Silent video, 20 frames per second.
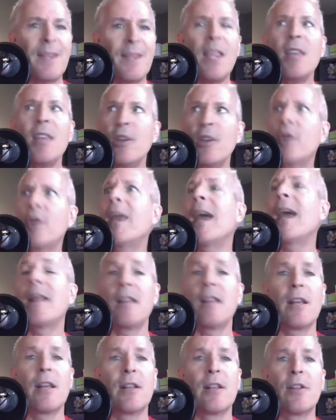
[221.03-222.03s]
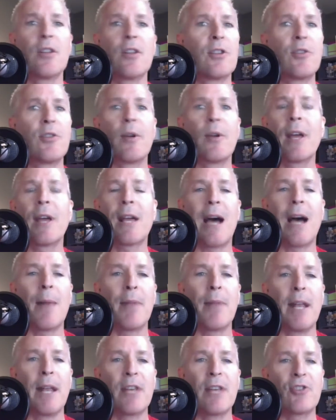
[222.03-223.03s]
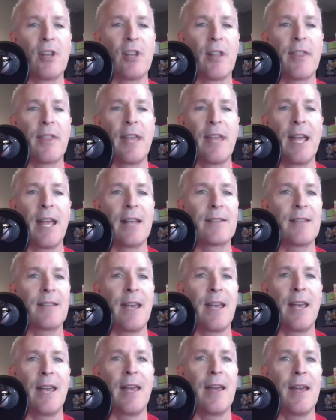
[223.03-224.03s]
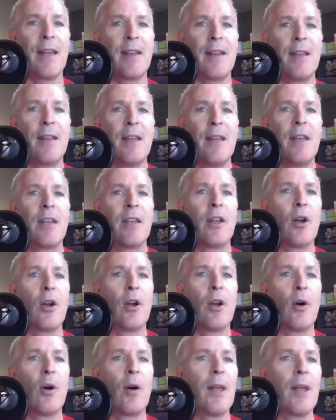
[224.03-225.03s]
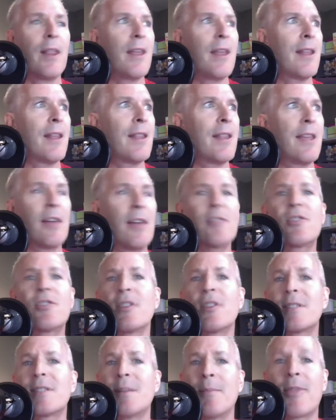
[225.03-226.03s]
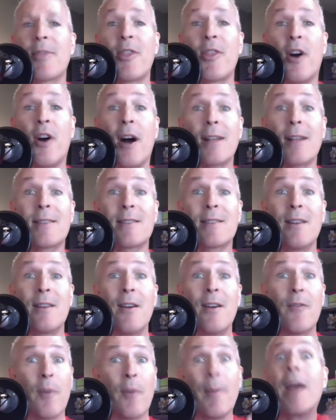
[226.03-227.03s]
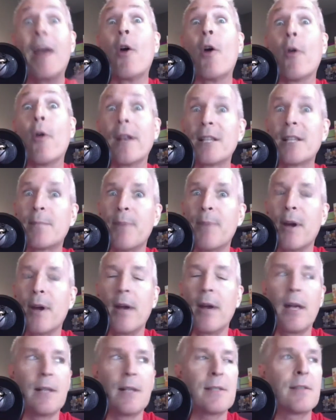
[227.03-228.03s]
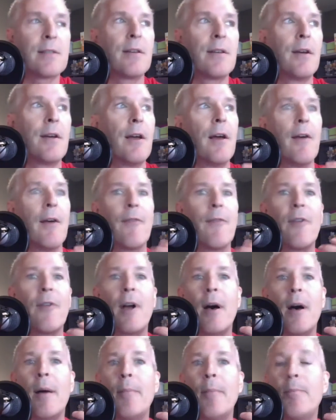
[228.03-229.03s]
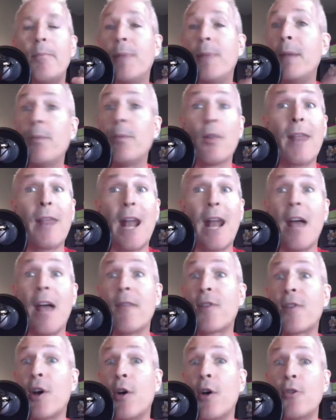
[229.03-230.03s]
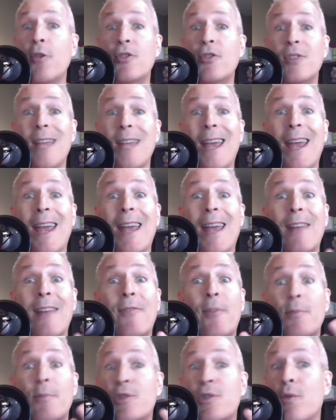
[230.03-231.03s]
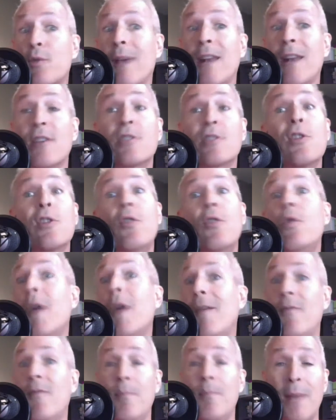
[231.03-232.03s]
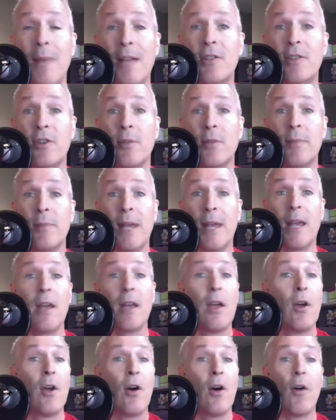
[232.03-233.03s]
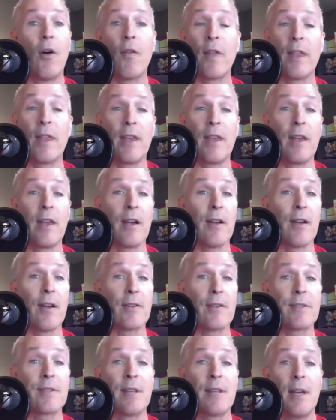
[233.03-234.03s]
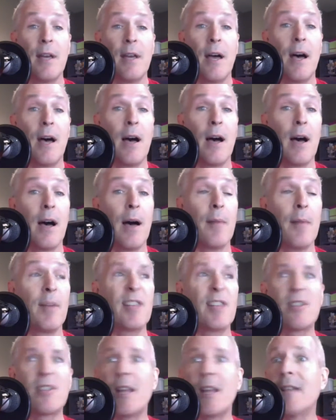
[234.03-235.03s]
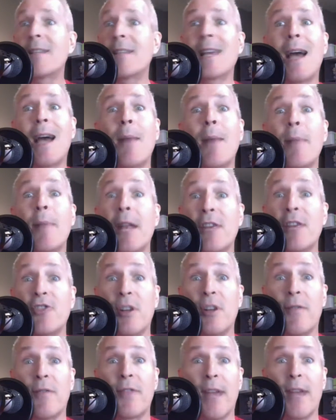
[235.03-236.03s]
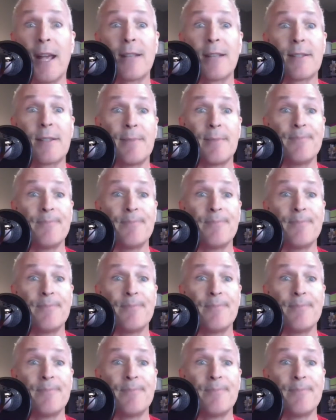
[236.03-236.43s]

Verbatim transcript: You can, it, doing a combination of things. And, you know, it, it, here's just some thoughts from my own experience, from people that I have coached, and from trainers who have mentored me over the years. Um, it's, it's a combination of things.